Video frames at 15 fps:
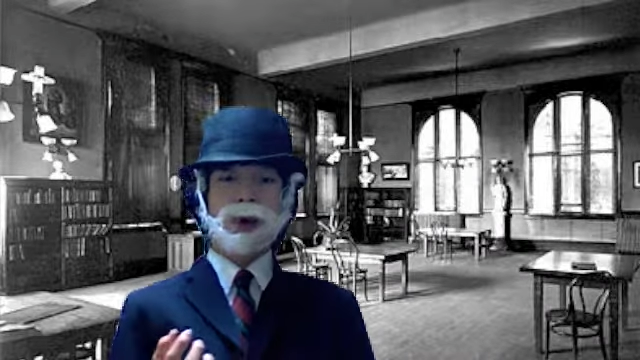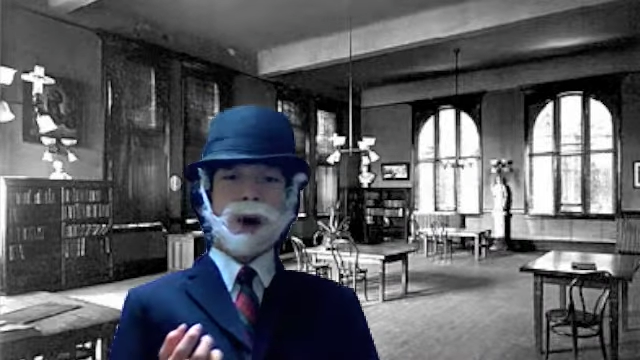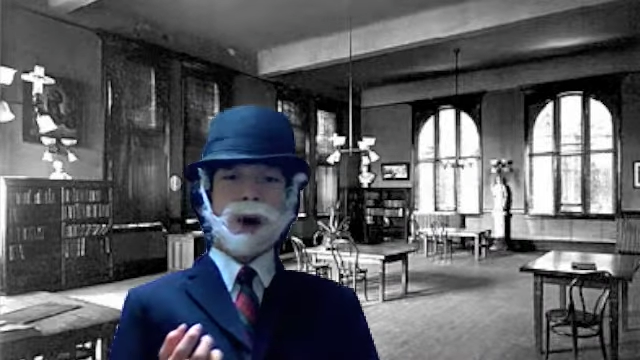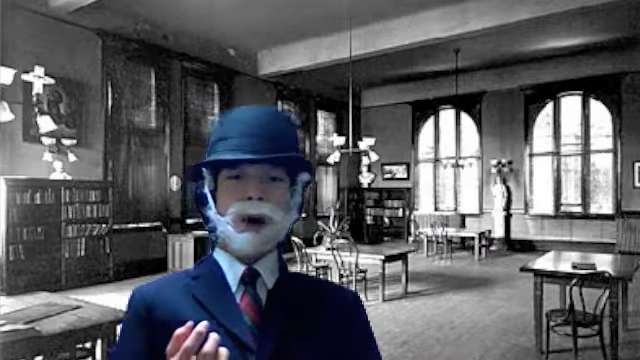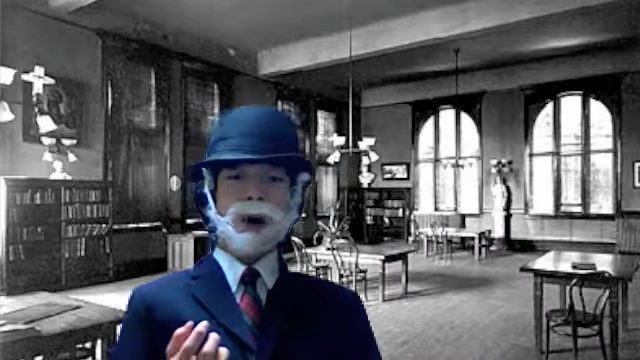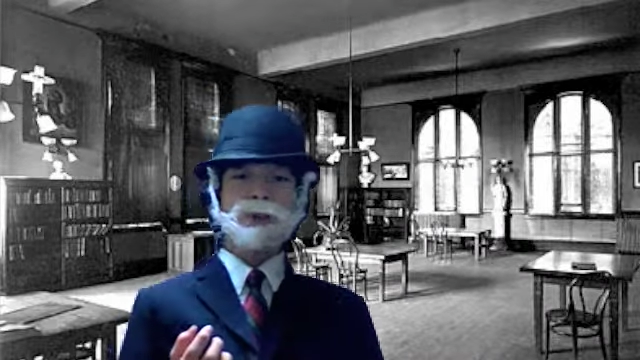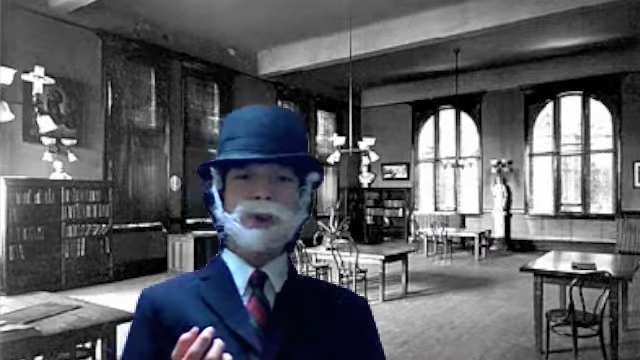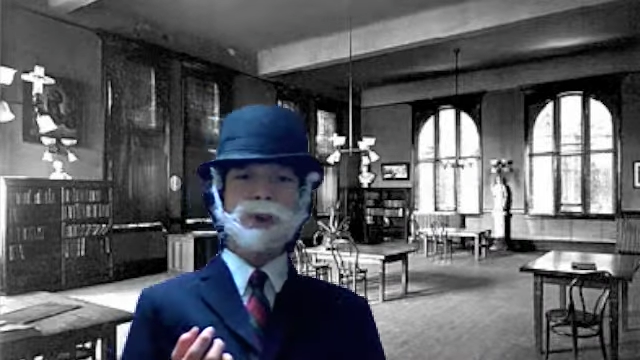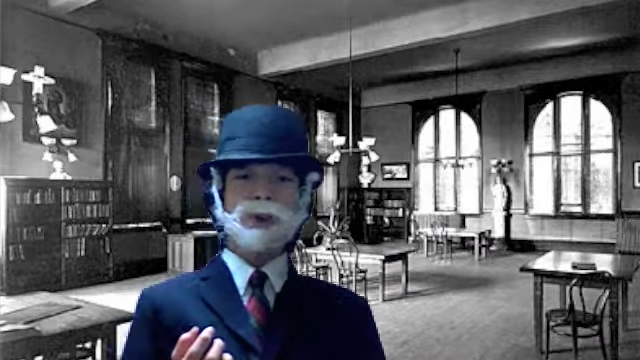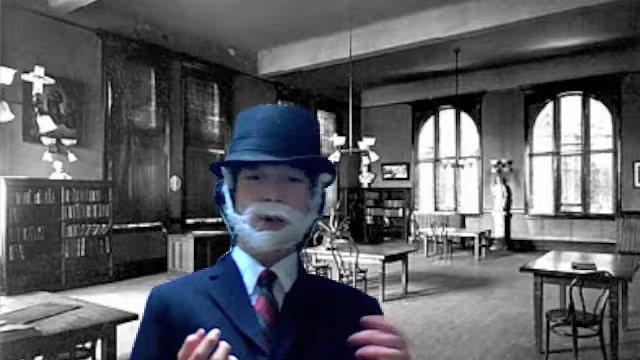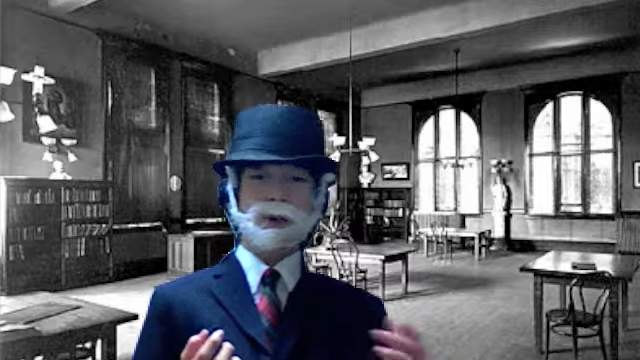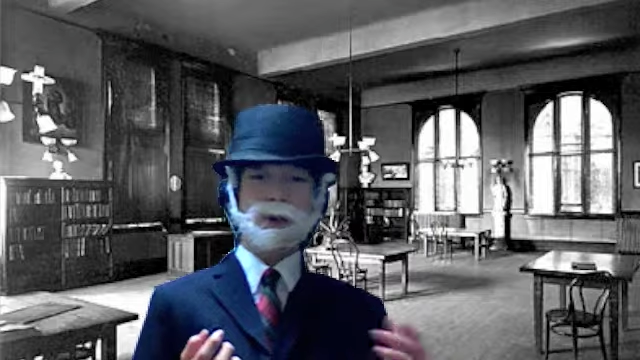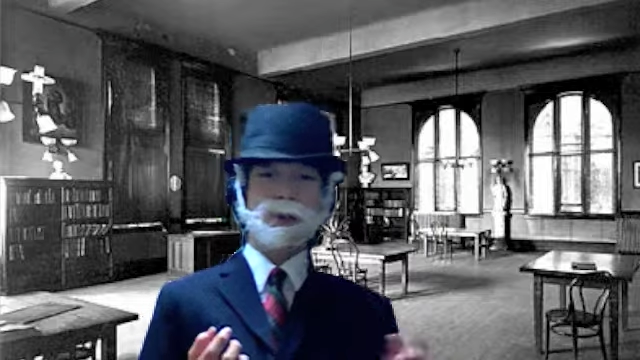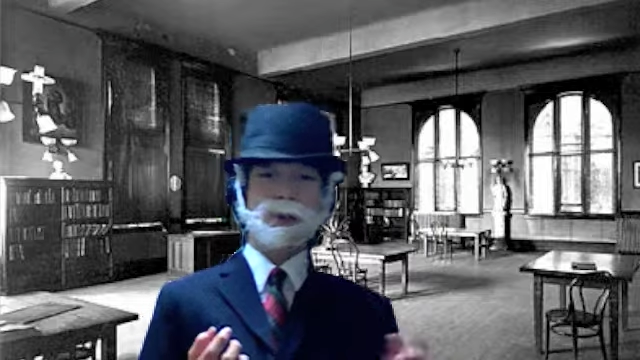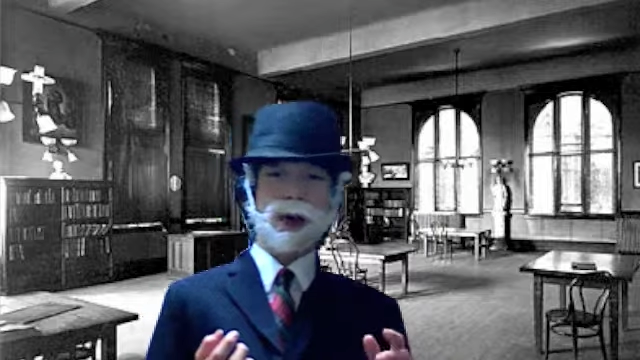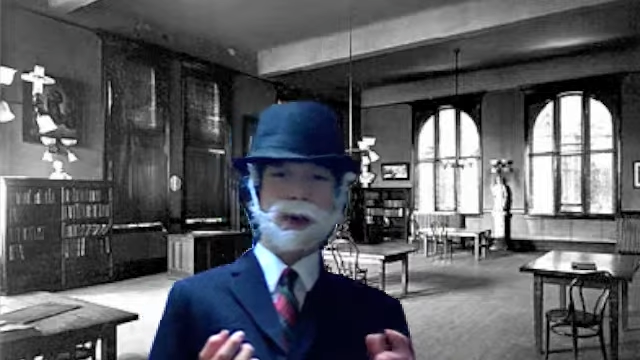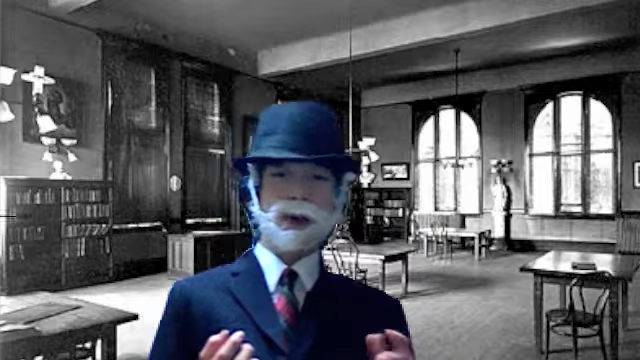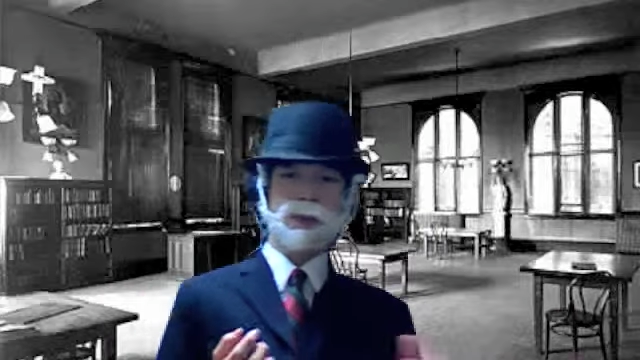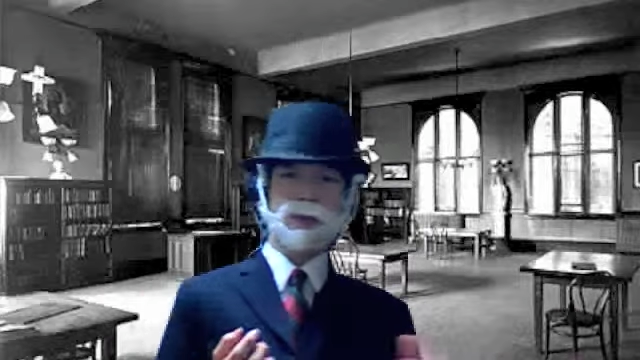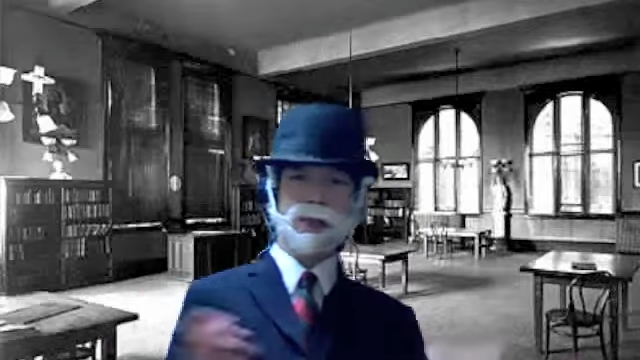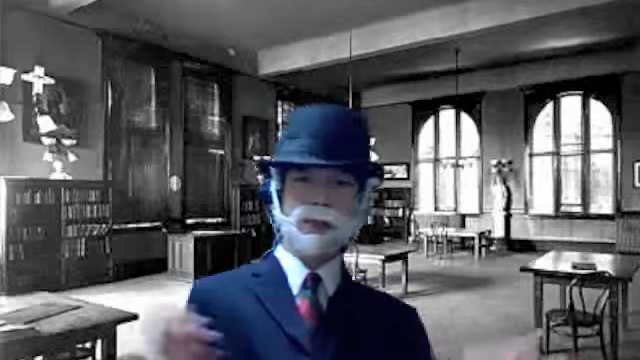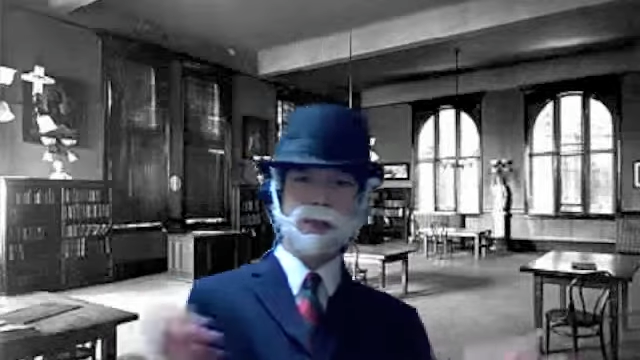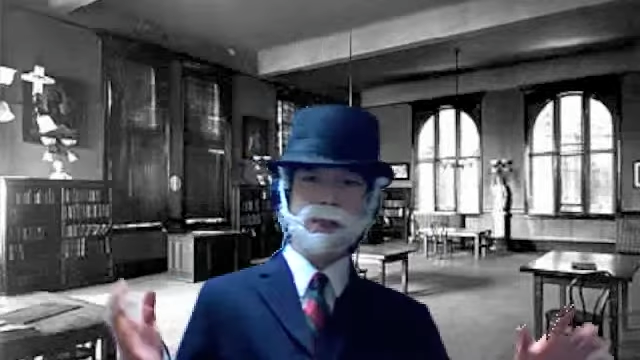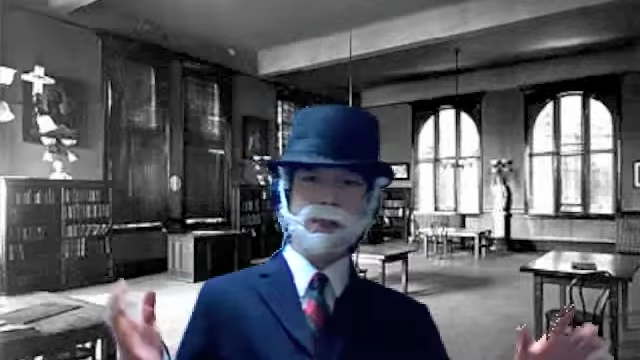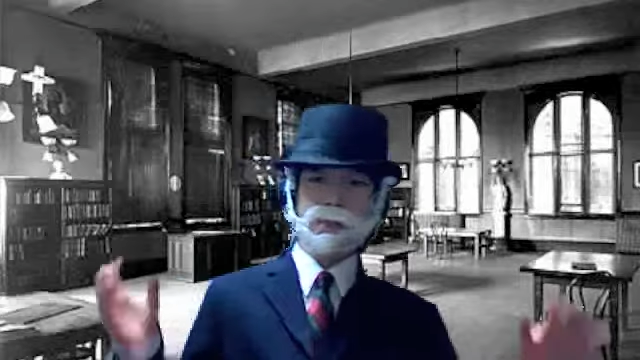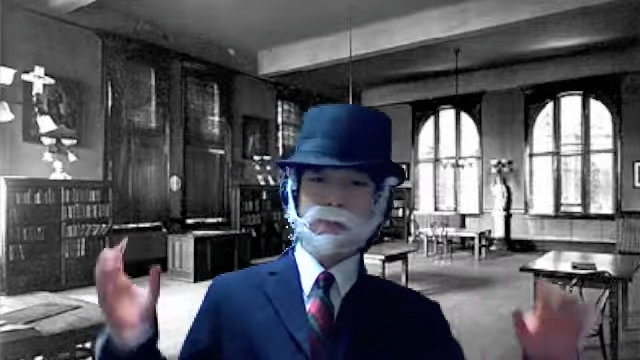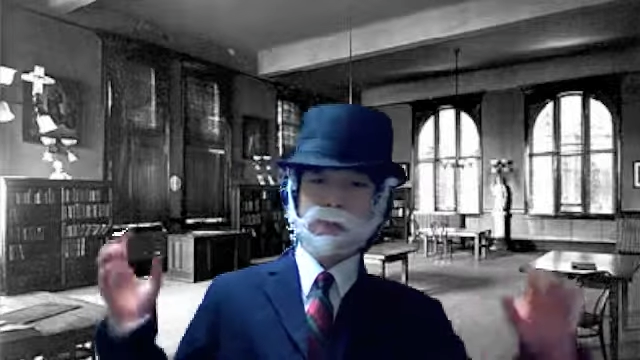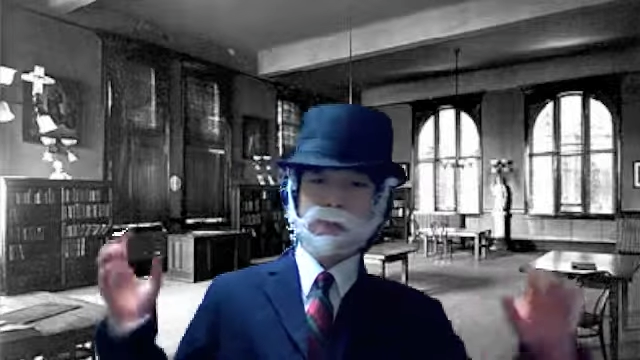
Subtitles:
I've noticed that this